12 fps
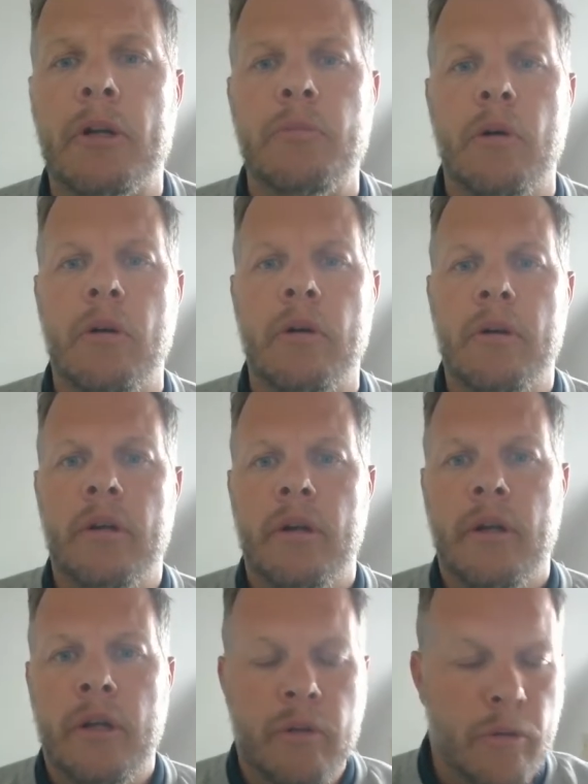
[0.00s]
more
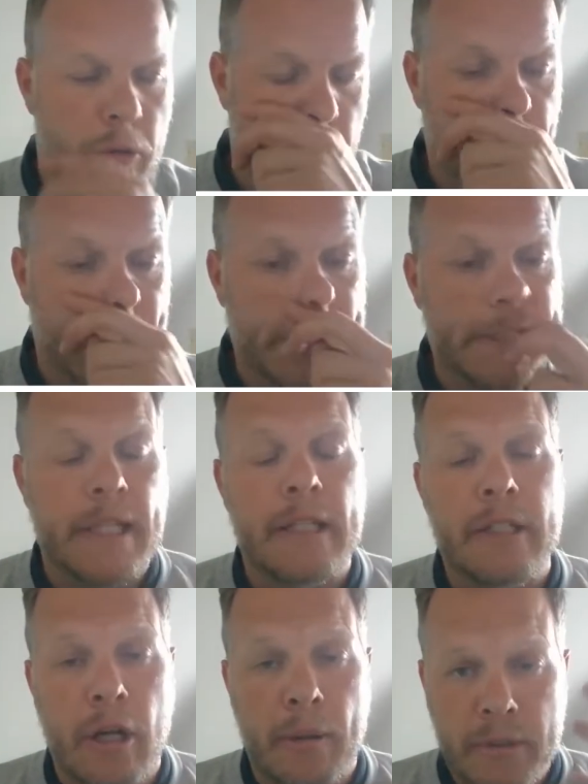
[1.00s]
things that
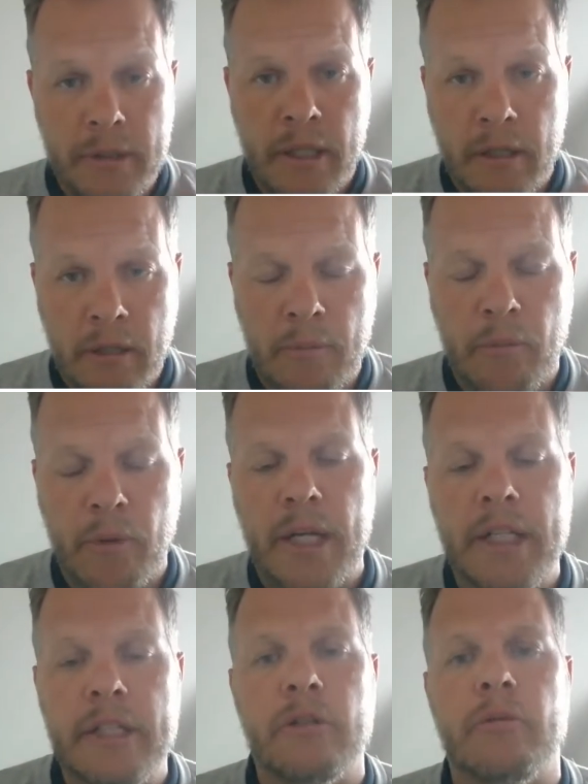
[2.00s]
the operator
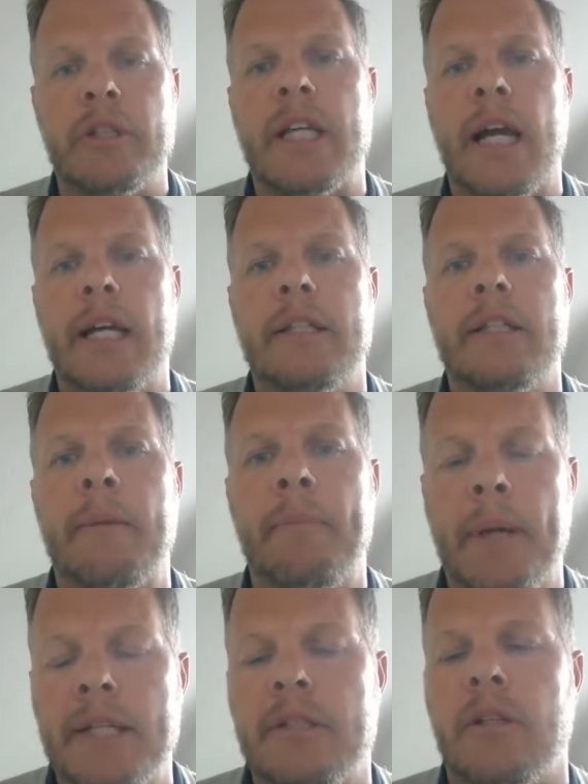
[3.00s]
needs to decide, and
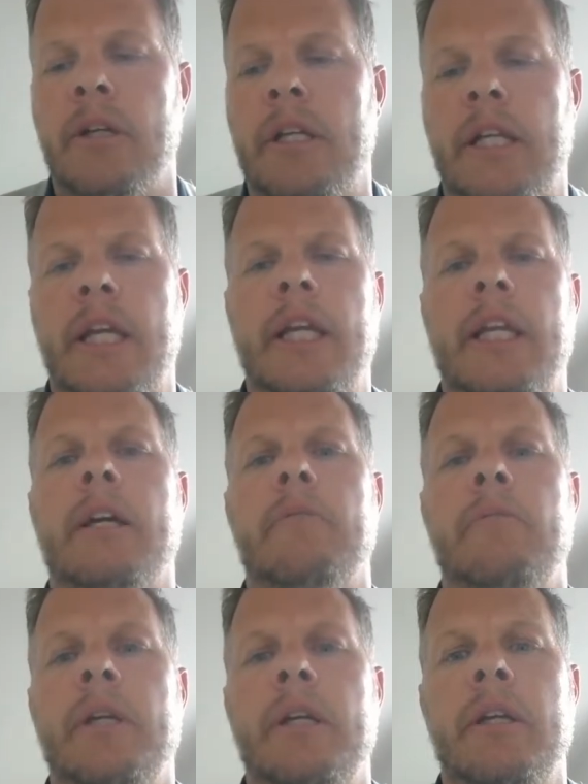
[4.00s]
based on the data
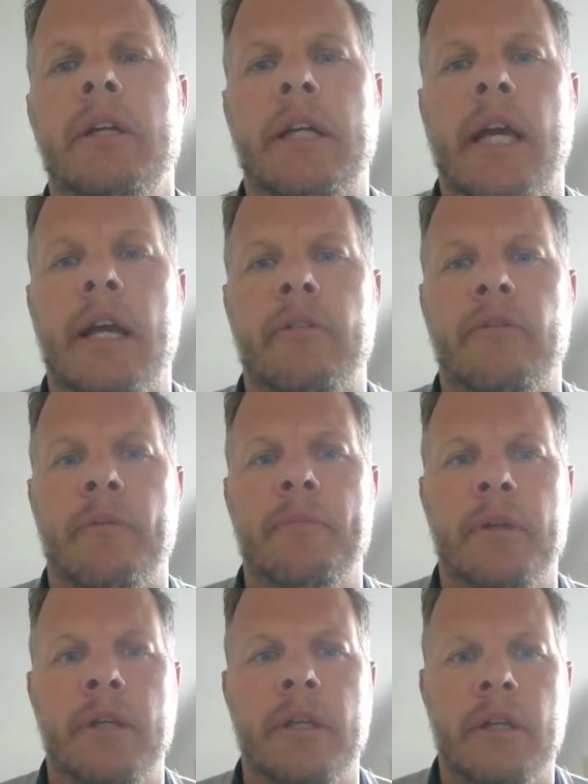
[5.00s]
we gather
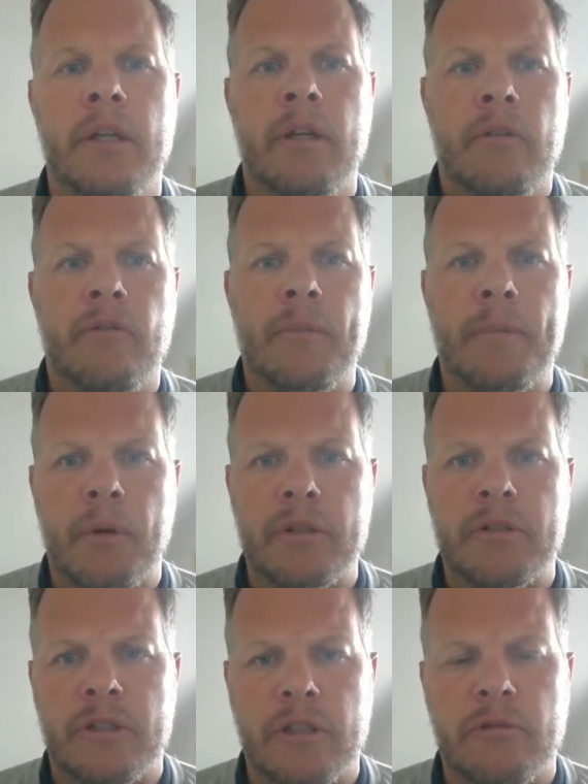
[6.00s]
from the
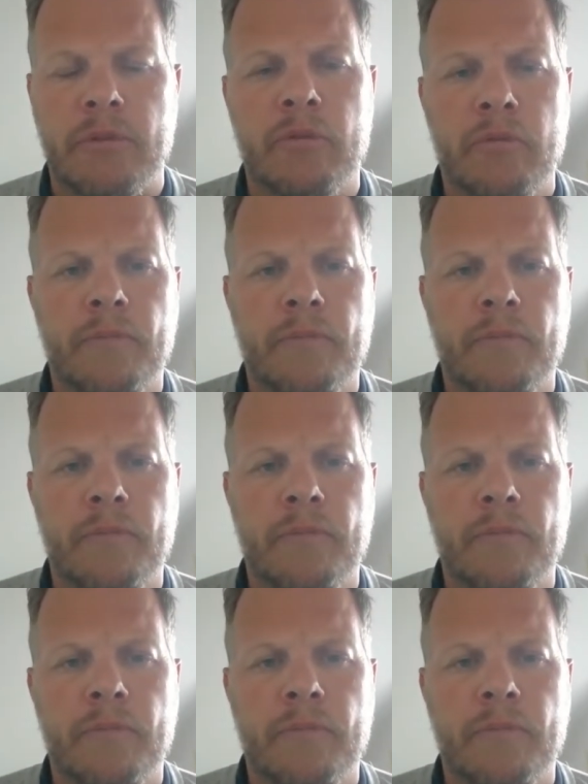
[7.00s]
processes we do.